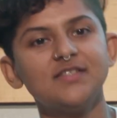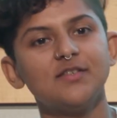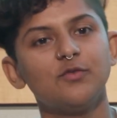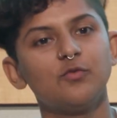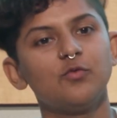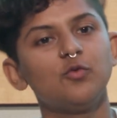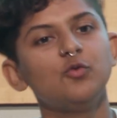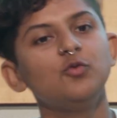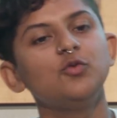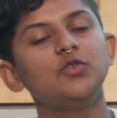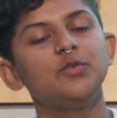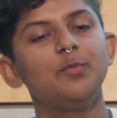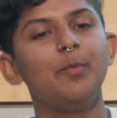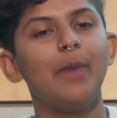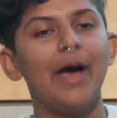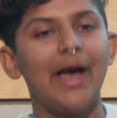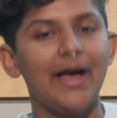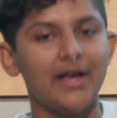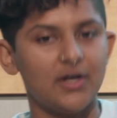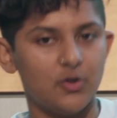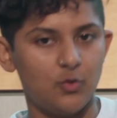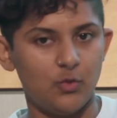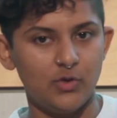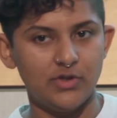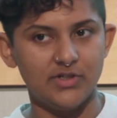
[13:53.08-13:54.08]
a route
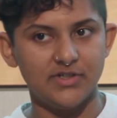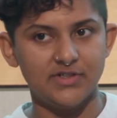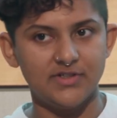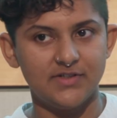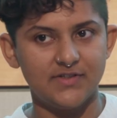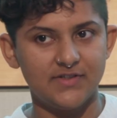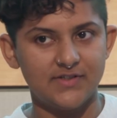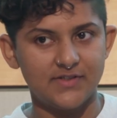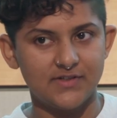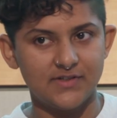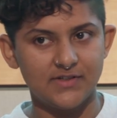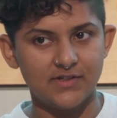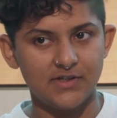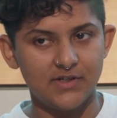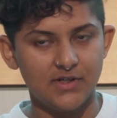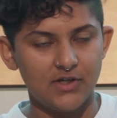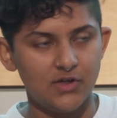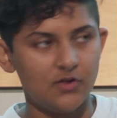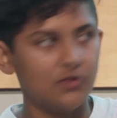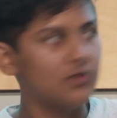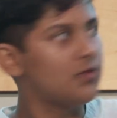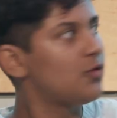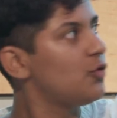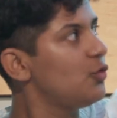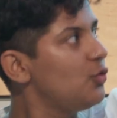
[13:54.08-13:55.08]
backwards
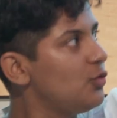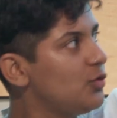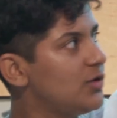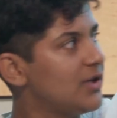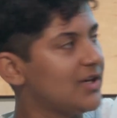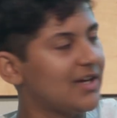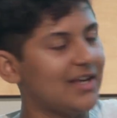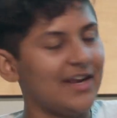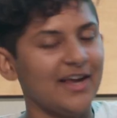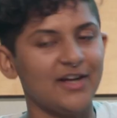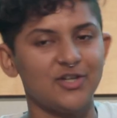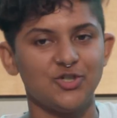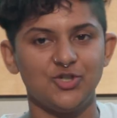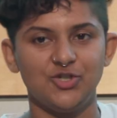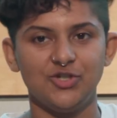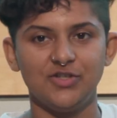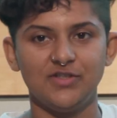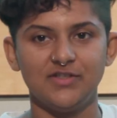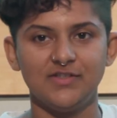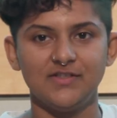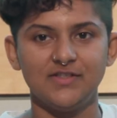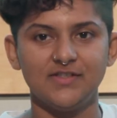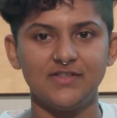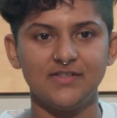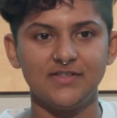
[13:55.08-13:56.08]
through the
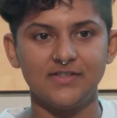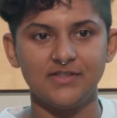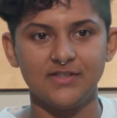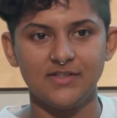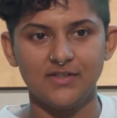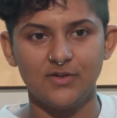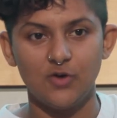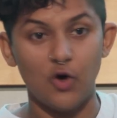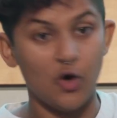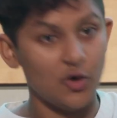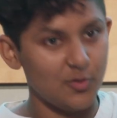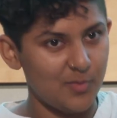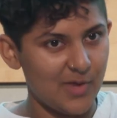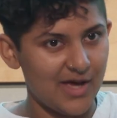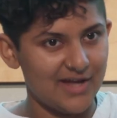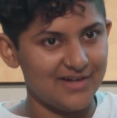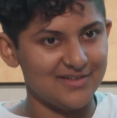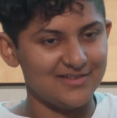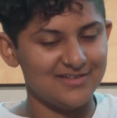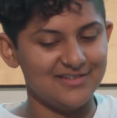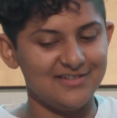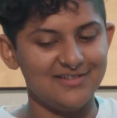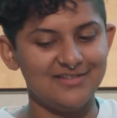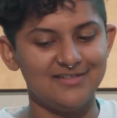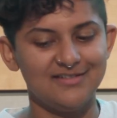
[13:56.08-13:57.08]
connections
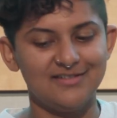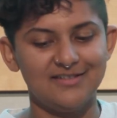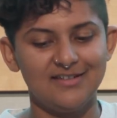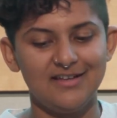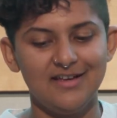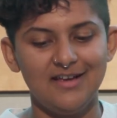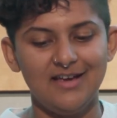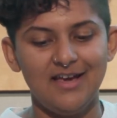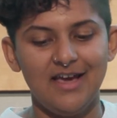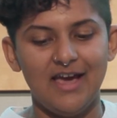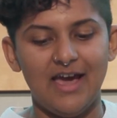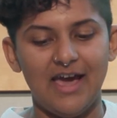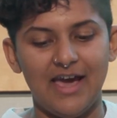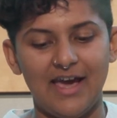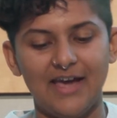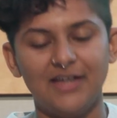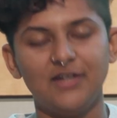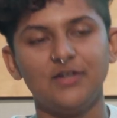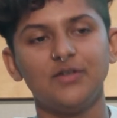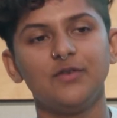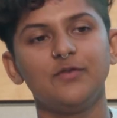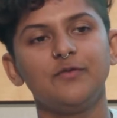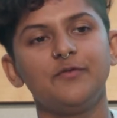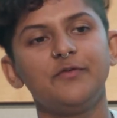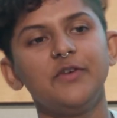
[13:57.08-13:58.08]
automatically
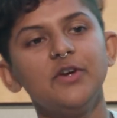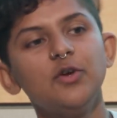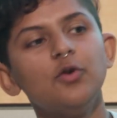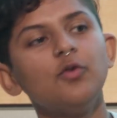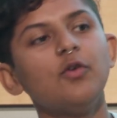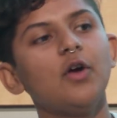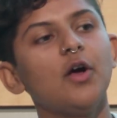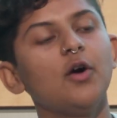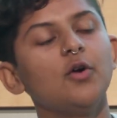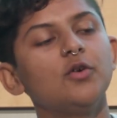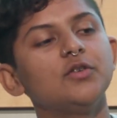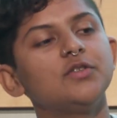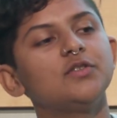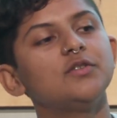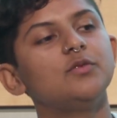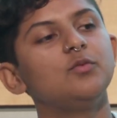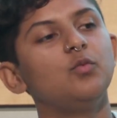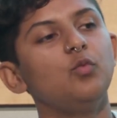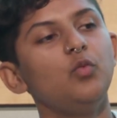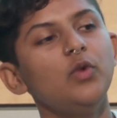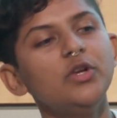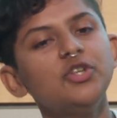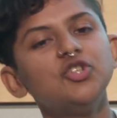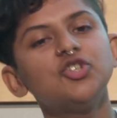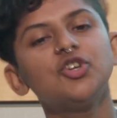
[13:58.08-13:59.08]
and figure out
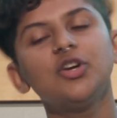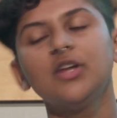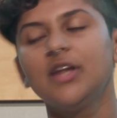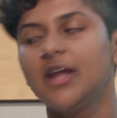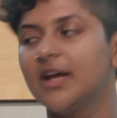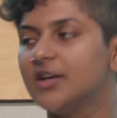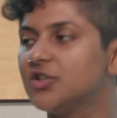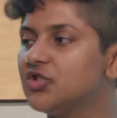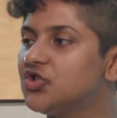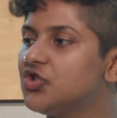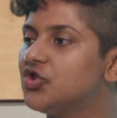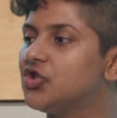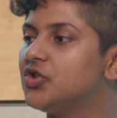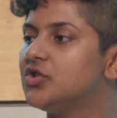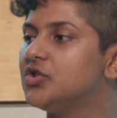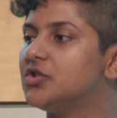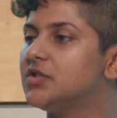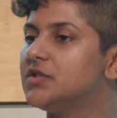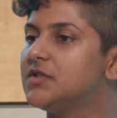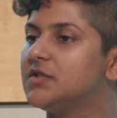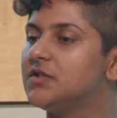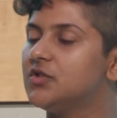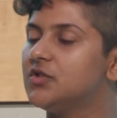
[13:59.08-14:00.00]
which connections